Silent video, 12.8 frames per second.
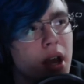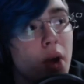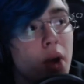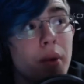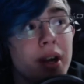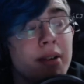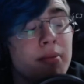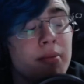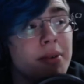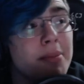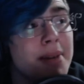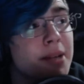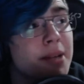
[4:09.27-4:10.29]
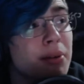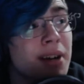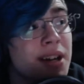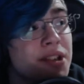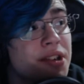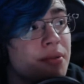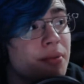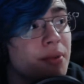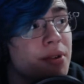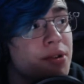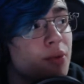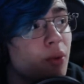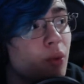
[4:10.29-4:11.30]
When my depression
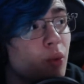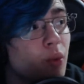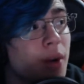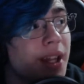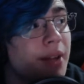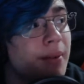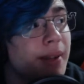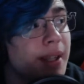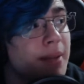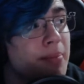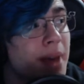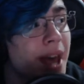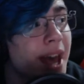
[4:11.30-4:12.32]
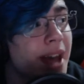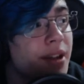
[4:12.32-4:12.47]
was really, really bad,